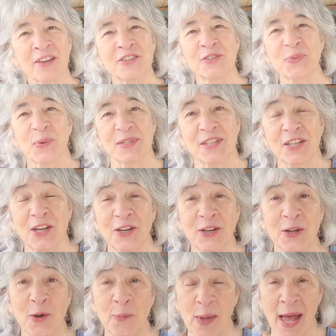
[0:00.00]
just wasn't going to
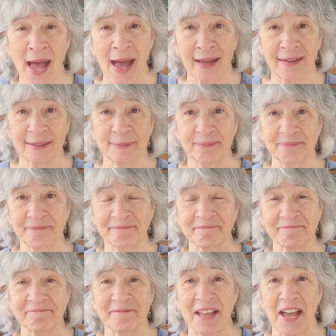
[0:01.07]
go back.
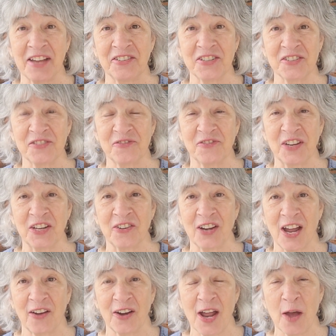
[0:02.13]
I just figured
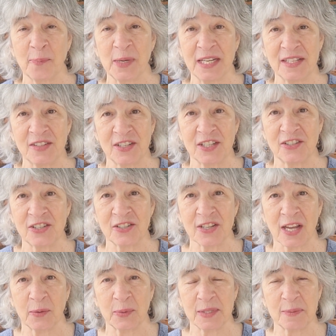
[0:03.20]
out how many stitches
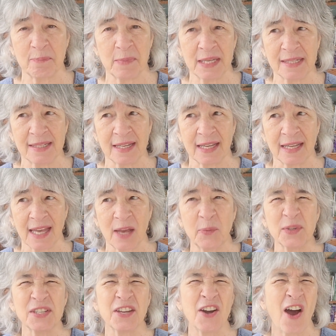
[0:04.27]
I was missing. It
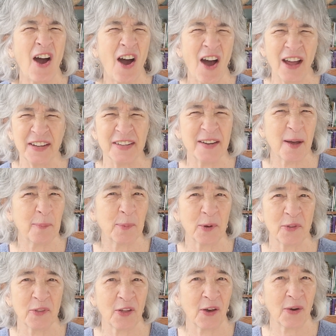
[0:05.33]
was an odd
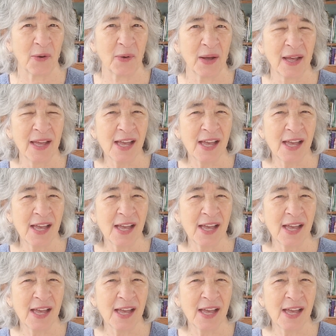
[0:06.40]
number though.